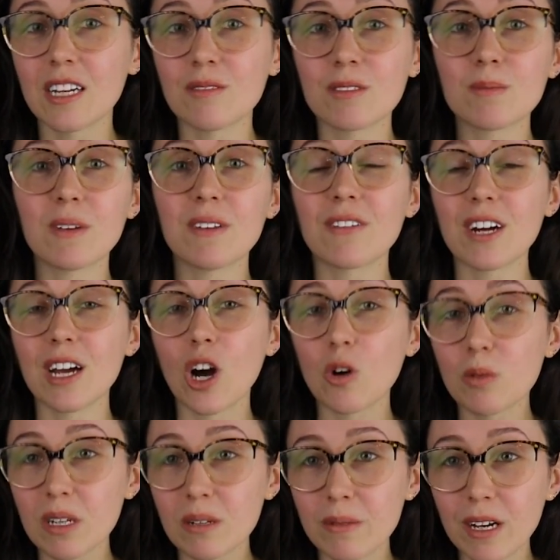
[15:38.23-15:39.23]
Let's be very
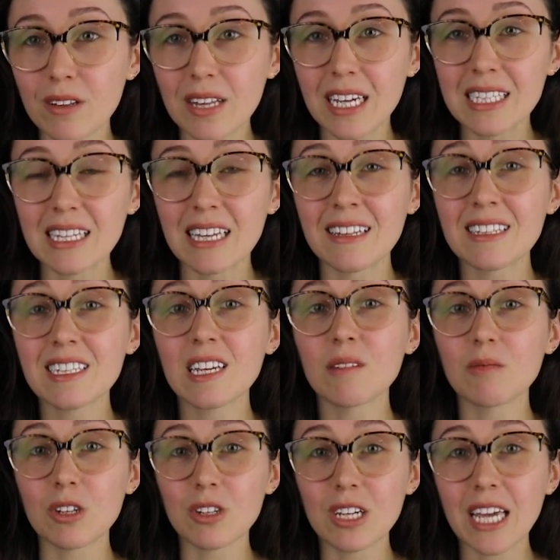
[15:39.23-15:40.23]
open about this, and let's
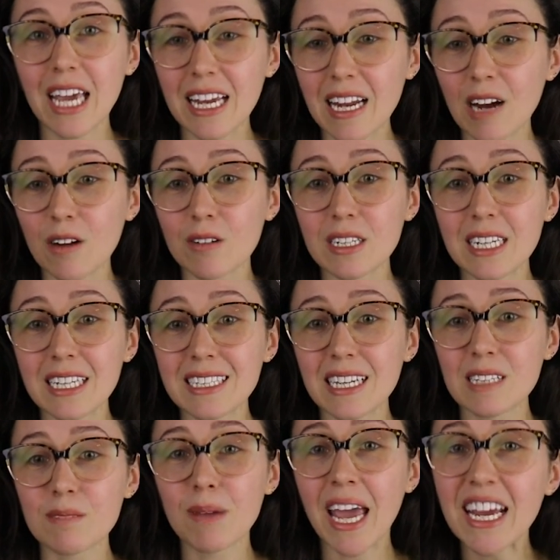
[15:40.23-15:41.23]
communicate our needs
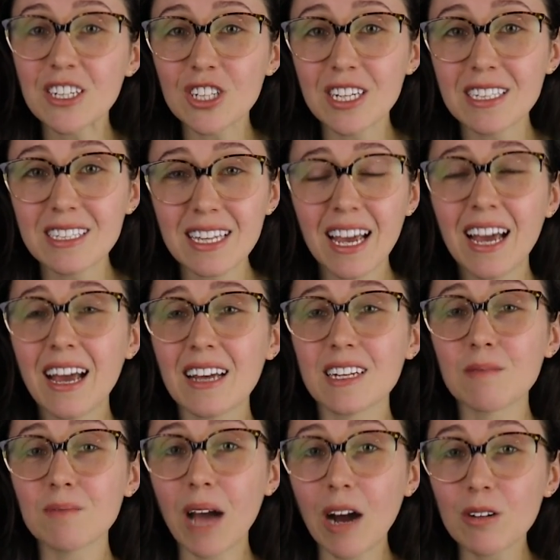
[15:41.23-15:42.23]
as patients and
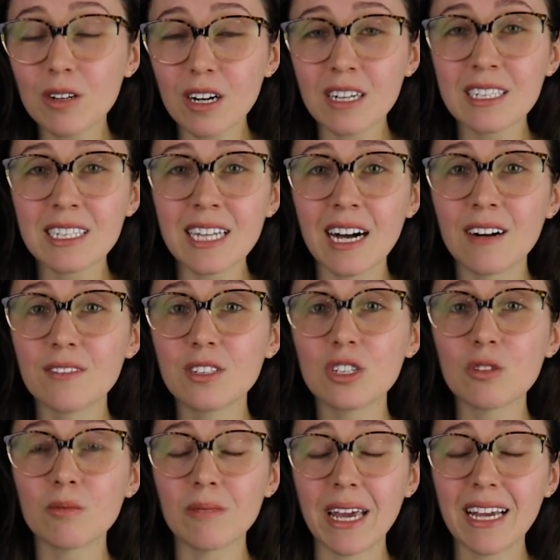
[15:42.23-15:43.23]
empower ourselves
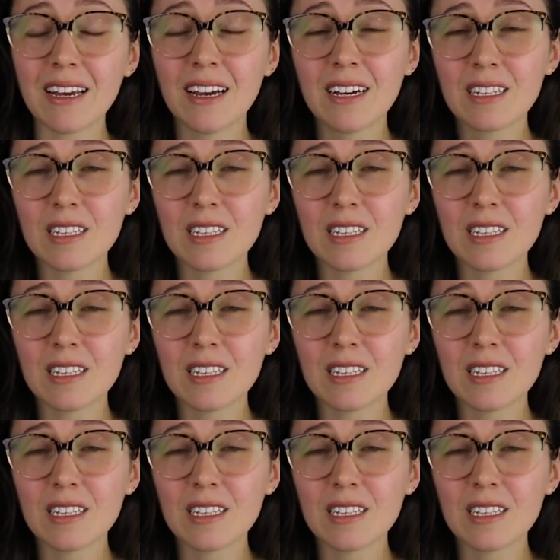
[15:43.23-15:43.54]
to make